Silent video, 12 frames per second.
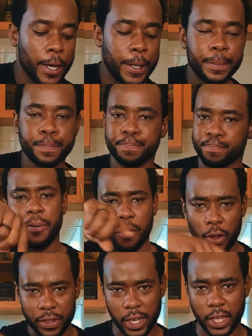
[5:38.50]

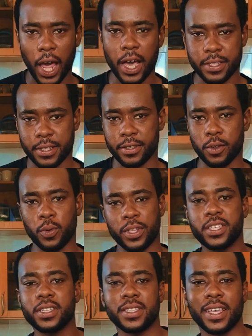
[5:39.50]
around the glass. So
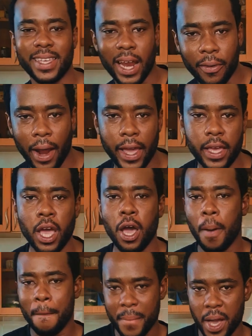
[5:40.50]
this is the yarai
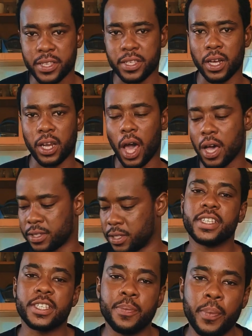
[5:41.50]
mixing glass.
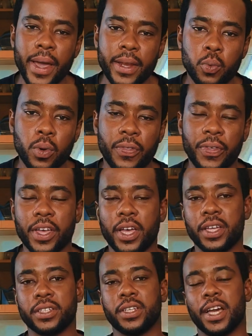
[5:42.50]
It is made with
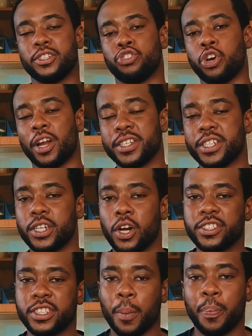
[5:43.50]
a
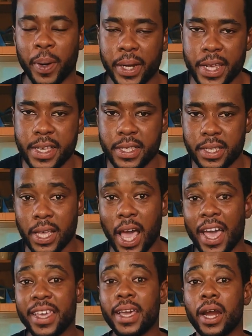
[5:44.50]
traditional Japanese
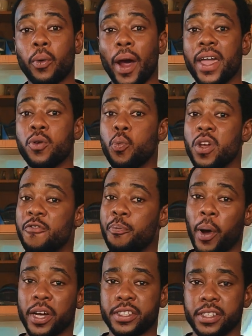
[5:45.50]
yarai weave
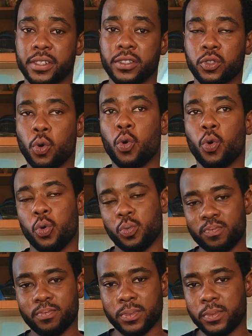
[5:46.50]
pattern. So